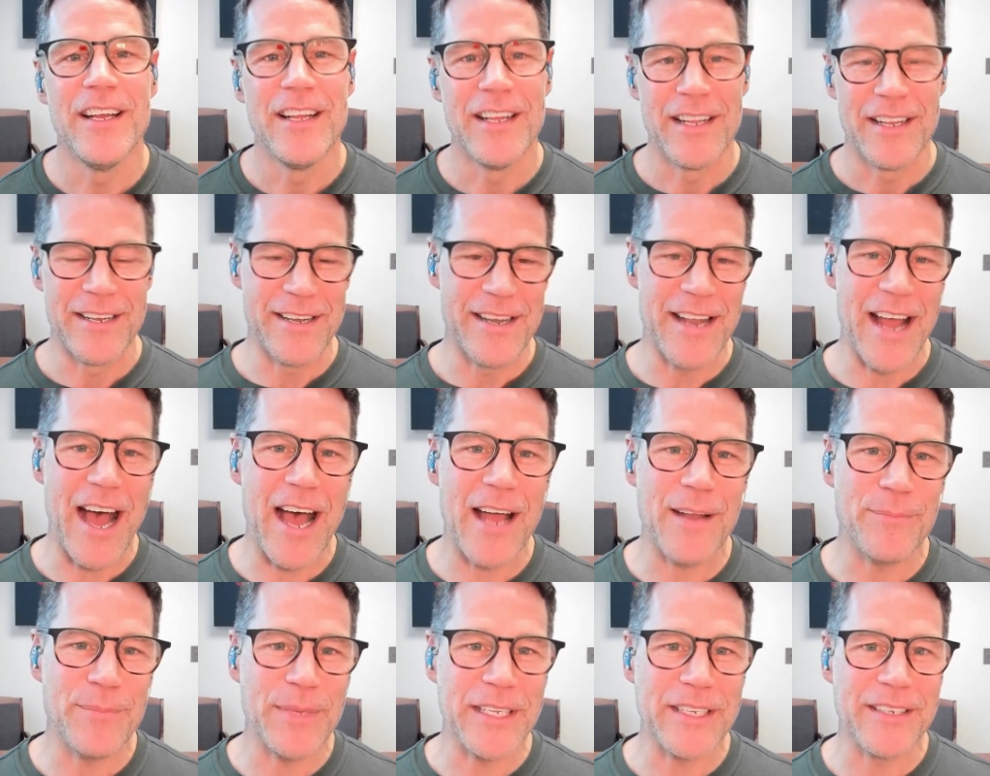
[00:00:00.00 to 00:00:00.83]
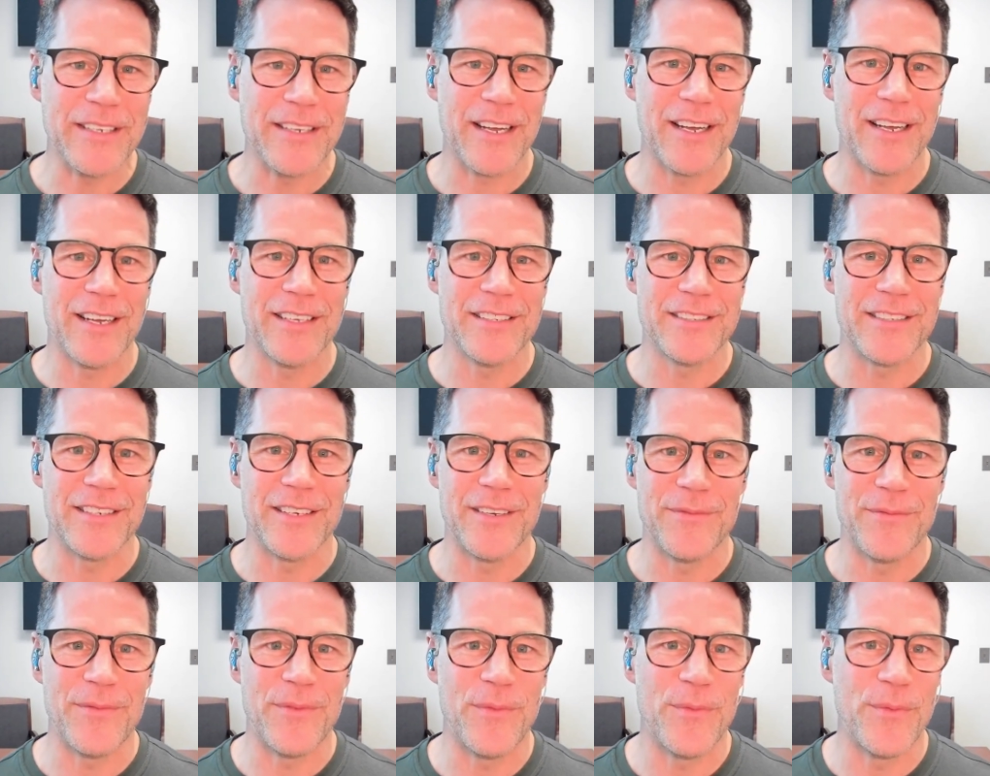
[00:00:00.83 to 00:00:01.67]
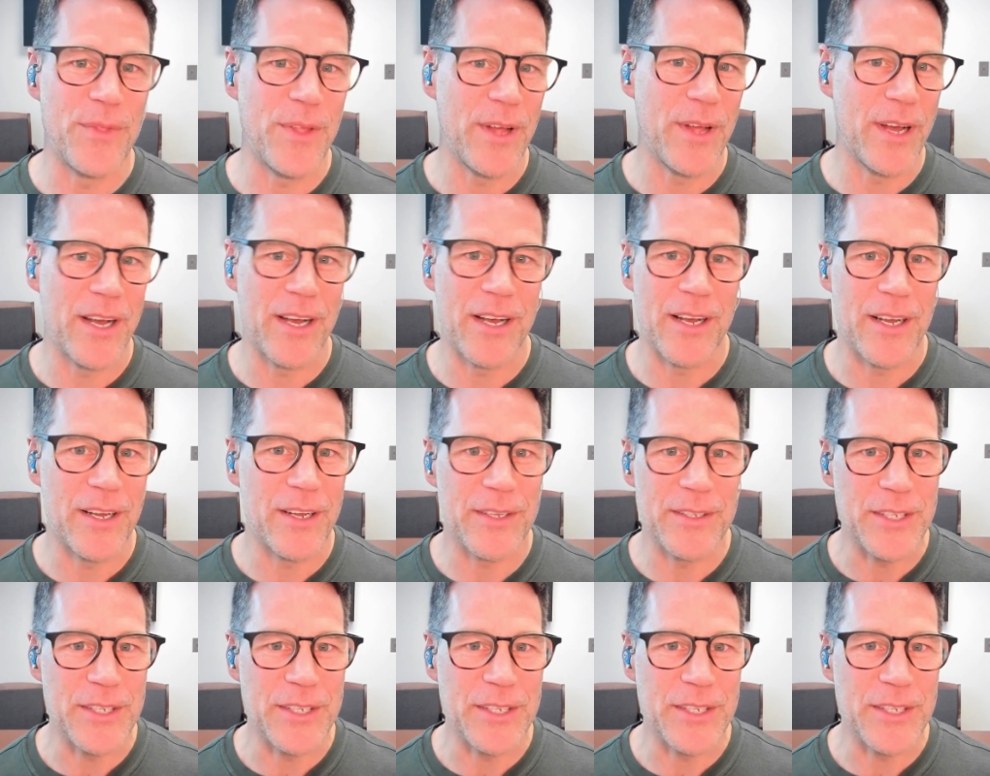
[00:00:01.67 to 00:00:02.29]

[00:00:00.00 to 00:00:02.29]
not because of the,